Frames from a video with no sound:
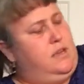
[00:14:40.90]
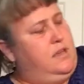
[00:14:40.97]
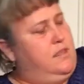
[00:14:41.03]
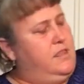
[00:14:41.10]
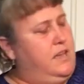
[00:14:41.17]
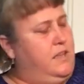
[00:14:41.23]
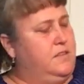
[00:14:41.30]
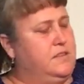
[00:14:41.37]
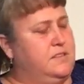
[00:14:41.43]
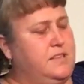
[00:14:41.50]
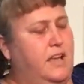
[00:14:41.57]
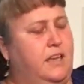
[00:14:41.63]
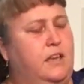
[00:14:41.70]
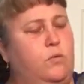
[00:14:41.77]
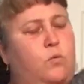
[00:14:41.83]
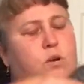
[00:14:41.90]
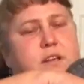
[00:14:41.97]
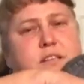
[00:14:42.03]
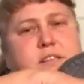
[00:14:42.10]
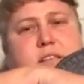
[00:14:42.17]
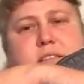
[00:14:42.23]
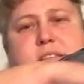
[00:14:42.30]
Then the second one
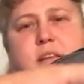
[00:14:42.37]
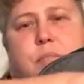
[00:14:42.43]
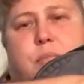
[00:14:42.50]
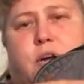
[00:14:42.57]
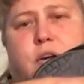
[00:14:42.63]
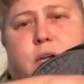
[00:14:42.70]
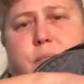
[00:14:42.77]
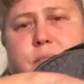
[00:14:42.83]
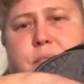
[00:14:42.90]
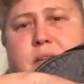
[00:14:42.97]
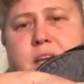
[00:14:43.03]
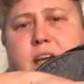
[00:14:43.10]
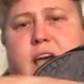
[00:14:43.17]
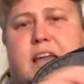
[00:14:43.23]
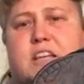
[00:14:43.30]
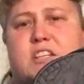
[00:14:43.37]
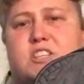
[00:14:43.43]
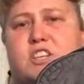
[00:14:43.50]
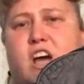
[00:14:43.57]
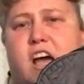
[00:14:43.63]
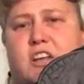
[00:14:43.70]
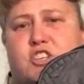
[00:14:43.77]
is a zipper and it's
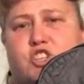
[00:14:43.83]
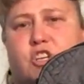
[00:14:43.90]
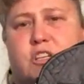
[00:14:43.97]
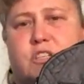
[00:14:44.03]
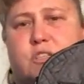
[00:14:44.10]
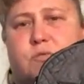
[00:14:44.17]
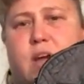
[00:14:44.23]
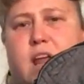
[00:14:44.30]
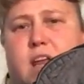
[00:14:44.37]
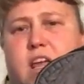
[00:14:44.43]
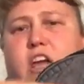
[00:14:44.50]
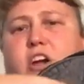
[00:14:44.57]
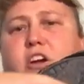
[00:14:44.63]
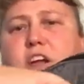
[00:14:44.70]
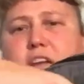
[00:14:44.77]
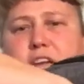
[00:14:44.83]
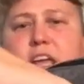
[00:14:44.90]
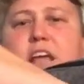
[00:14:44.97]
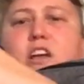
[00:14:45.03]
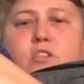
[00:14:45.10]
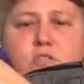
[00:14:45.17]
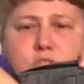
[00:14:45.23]
not just right here,
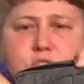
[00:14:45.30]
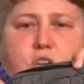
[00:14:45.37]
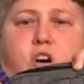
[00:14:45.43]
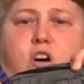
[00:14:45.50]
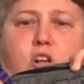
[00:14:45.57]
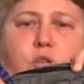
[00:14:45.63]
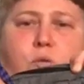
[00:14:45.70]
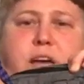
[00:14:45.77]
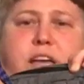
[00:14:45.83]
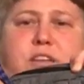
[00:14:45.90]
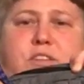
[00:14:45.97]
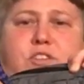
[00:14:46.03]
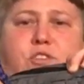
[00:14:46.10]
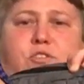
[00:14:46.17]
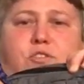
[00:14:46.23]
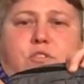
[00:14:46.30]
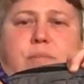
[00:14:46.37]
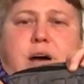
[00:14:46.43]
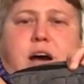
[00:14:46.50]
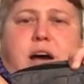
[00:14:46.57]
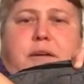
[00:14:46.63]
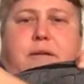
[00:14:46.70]
it goes all the way to the
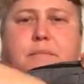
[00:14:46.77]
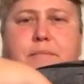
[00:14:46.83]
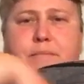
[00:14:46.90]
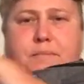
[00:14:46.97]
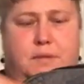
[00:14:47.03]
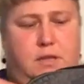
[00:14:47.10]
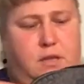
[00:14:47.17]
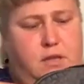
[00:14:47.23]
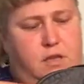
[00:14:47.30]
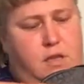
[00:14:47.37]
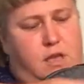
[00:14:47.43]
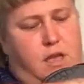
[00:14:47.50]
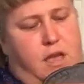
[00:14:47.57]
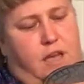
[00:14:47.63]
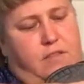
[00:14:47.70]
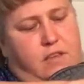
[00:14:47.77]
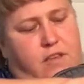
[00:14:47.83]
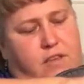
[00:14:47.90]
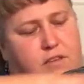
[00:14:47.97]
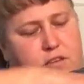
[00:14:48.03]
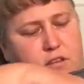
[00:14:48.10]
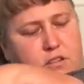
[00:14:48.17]
bottom. And
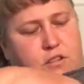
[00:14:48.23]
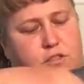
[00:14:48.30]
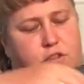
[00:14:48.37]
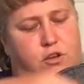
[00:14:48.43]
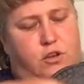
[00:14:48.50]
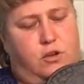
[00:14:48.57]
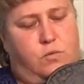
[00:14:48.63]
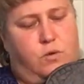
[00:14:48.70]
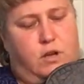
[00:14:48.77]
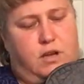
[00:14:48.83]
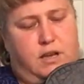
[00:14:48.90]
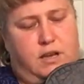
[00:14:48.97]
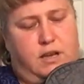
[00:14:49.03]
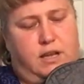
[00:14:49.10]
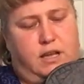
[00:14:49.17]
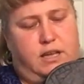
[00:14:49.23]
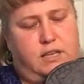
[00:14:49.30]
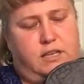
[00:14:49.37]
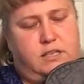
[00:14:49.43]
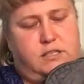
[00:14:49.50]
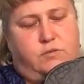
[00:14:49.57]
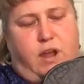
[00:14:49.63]
then the third one
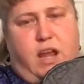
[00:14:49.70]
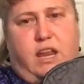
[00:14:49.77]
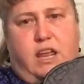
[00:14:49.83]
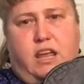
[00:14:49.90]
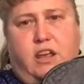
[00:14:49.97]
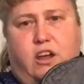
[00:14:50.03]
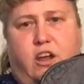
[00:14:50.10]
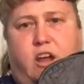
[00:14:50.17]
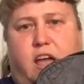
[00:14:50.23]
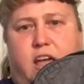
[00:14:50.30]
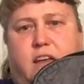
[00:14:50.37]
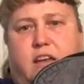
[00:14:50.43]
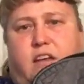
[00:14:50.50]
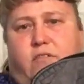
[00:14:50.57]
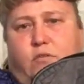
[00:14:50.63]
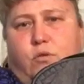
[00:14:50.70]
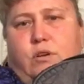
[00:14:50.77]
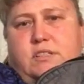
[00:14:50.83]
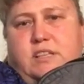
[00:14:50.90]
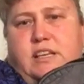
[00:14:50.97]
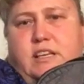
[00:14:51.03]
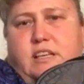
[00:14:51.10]
is right here, and of
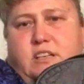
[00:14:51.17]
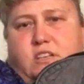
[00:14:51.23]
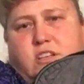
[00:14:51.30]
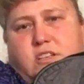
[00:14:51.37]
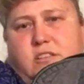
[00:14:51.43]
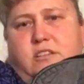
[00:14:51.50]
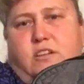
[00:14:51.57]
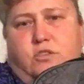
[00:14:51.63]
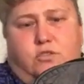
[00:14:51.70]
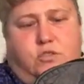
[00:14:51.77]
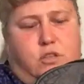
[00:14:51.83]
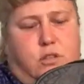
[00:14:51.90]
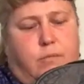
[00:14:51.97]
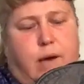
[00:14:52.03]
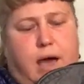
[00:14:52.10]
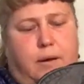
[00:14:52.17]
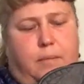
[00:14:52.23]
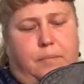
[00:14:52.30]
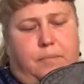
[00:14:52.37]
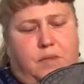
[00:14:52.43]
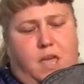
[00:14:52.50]
course it just goes to the bottom.